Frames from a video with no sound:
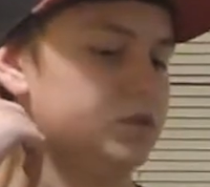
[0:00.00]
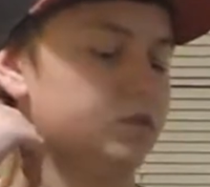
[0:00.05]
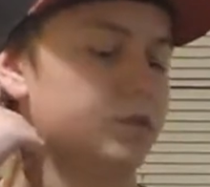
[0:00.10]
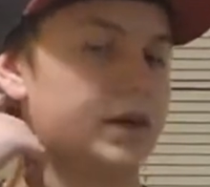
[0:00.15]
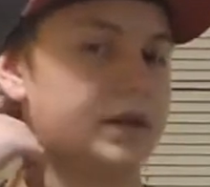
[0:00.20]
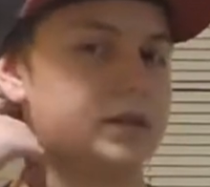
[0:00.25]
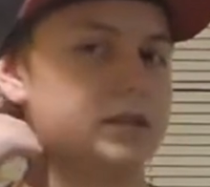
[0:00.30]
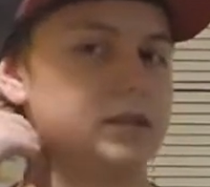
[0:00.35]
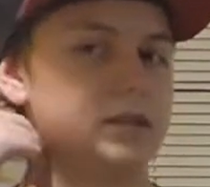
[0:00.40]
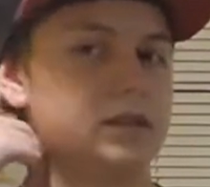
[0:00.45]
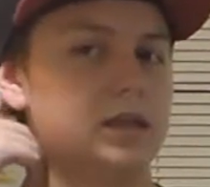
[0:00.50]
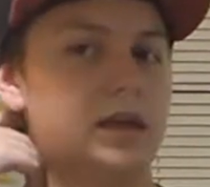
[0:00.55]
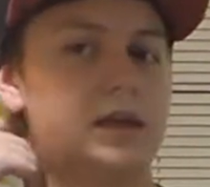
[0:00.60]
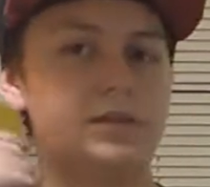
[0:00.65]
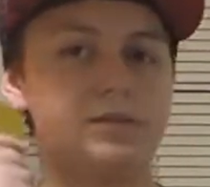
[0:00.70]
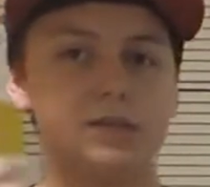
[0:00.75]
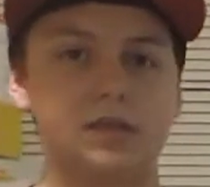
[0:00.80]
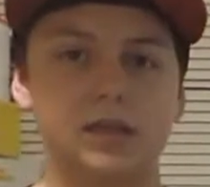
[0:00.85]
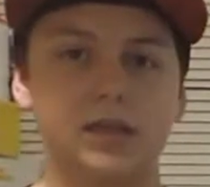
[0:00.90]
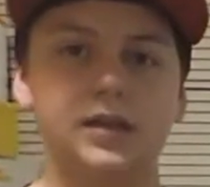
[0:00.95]
direct
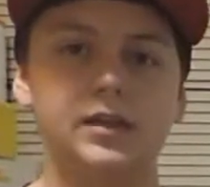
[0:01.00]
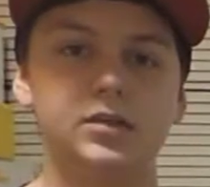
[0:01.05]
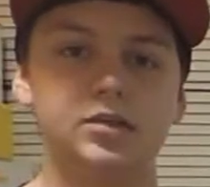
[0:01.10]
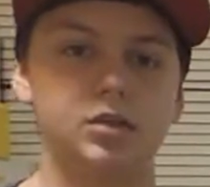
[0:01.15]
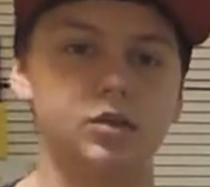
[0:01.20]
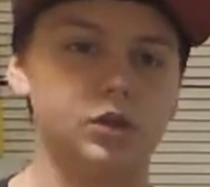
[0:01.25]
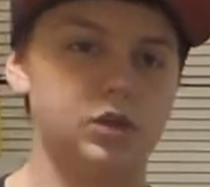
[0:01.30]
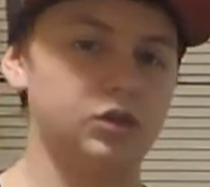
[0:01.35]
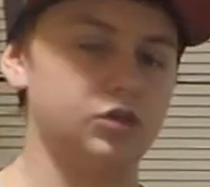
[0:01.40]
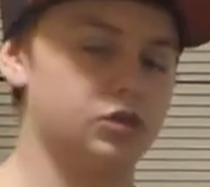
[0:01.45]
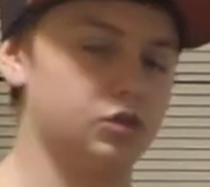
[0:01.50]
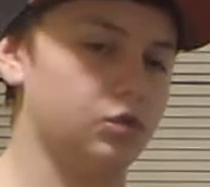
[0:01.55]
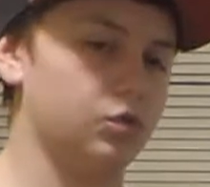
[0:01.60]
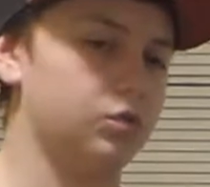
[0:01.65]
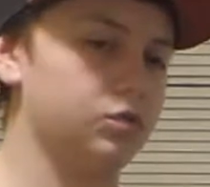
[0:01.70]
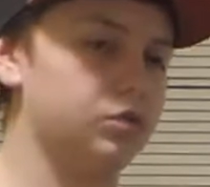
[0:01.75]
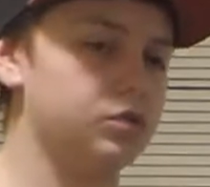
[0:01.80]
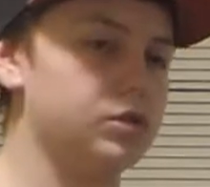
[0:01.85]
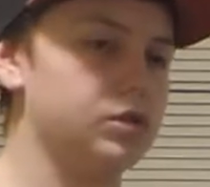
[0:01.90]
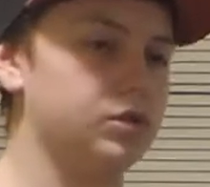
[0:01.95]
line of sight to the
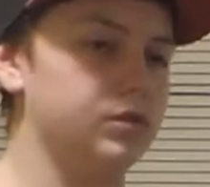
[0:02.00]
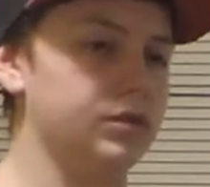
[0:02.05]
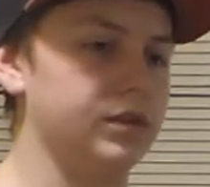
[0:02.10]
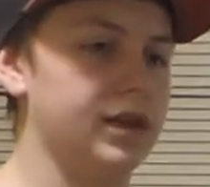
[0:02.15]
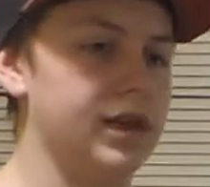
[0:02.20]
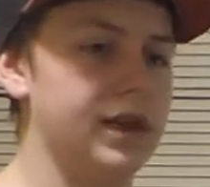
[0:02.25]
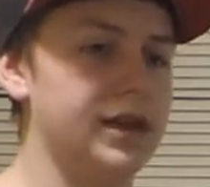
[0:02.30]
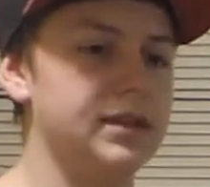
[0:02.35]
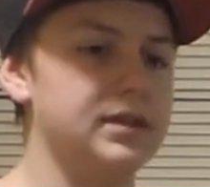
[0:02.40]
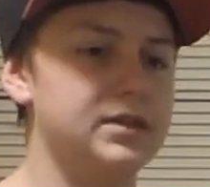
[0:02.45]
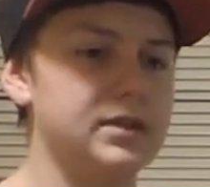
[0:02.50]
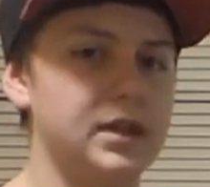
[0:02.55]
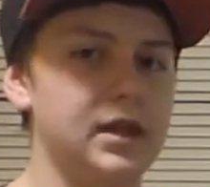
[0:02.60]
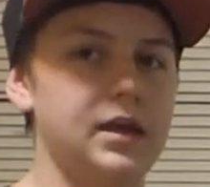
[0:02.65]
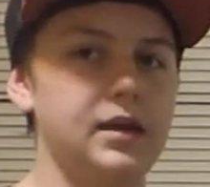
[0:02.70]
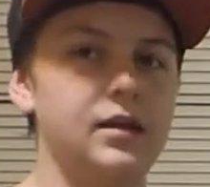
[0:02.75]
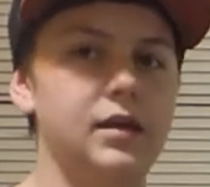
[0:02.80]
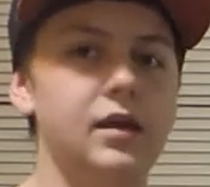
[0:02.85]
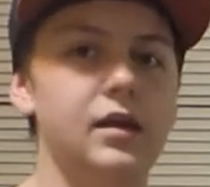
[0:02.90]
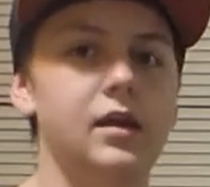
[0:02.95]
controllers or the
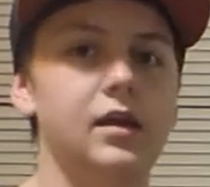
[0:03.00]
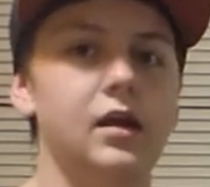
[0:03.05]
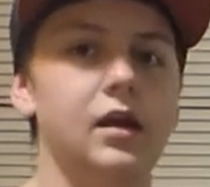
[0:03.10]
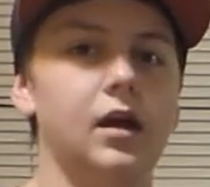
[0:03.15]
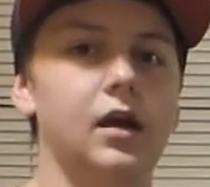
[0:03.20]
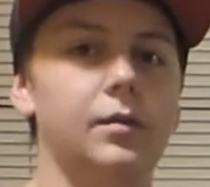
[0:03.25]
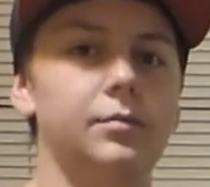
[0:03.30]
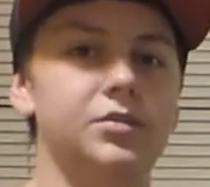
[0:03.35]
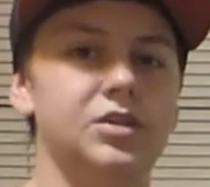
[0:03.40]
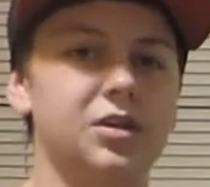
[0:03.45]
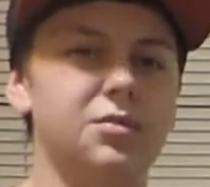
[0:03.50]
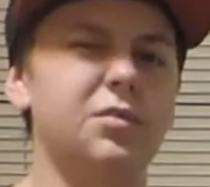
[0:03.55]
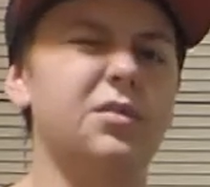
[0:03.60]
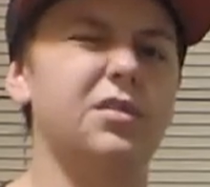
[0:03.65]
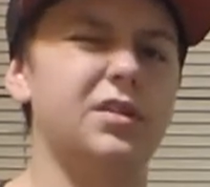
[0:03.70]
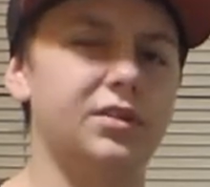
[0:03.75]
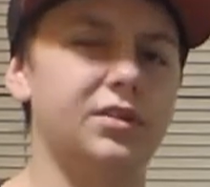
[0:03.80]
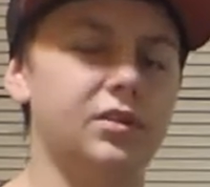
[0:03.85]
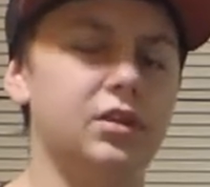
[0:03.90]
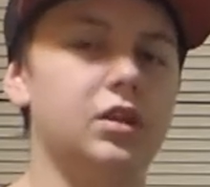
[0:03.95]
headset,
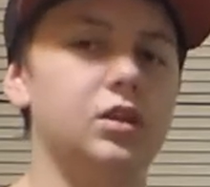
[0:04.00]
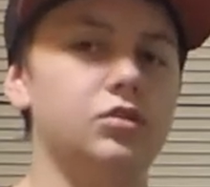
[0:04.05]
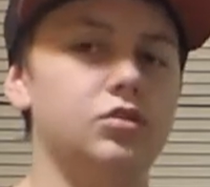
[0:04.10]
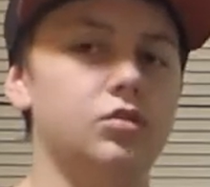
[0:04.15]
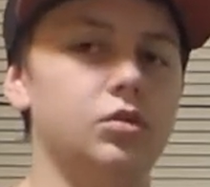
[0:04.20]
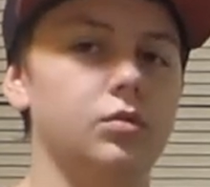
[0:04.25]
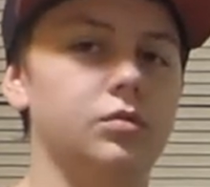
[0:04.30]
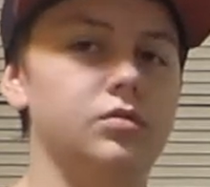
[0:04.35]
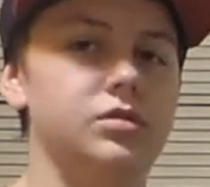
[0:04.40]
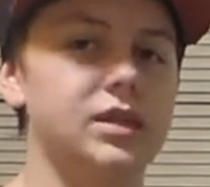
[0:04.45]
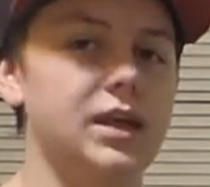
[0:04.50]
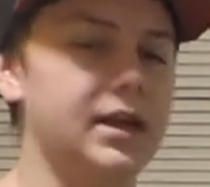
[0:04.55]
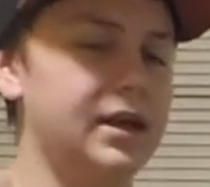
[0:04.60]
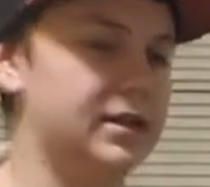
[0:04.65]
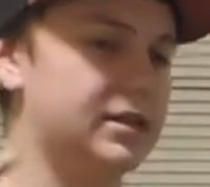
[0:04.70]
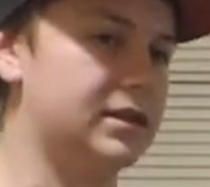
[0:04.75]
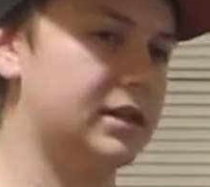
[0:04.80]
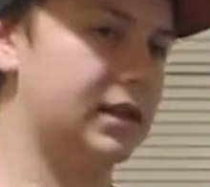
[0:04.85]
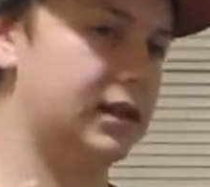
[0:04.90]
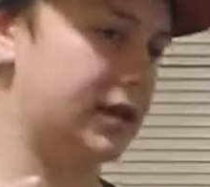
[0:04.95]
generally the
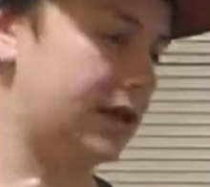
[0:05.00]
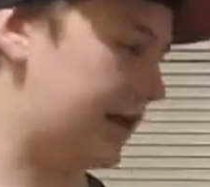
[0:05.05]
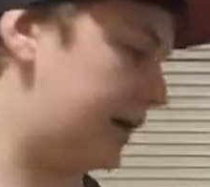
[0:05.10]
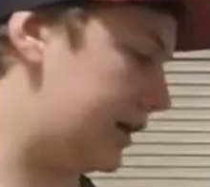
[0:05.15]
headset